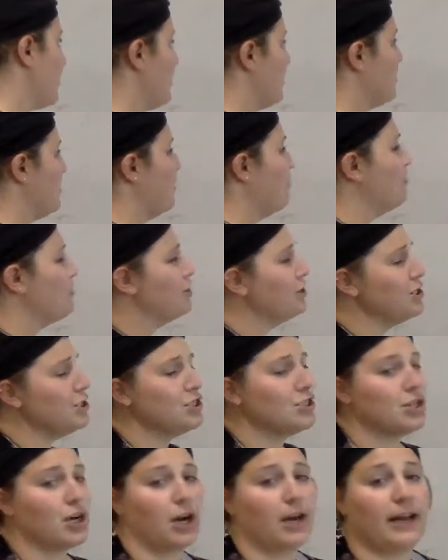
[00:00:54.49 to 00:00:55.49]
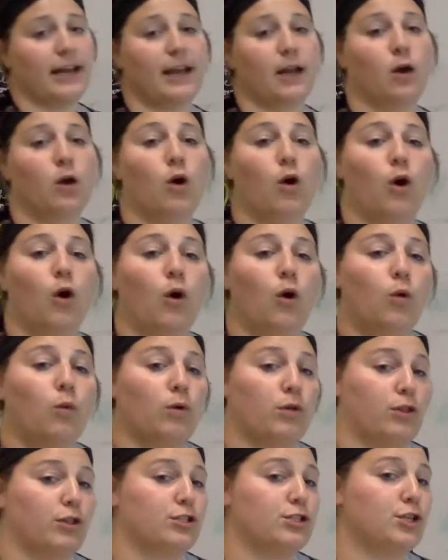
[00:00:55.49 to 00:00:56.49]
So if we're just starting
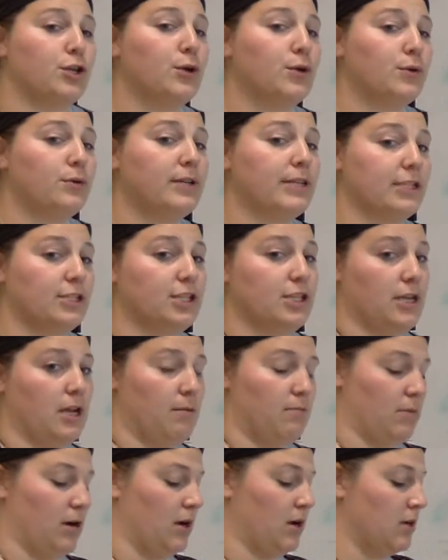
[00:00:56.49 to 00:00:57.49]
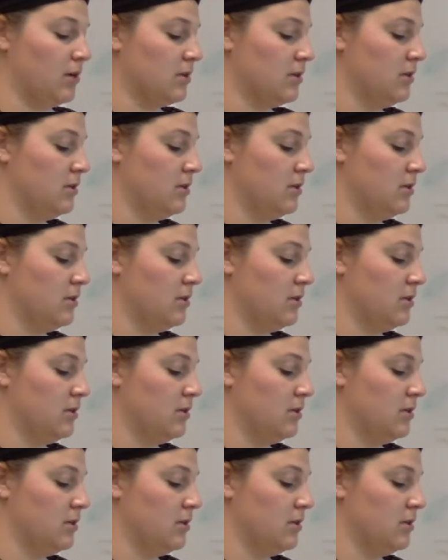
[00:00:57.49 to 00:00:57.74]
with a 2-digit number,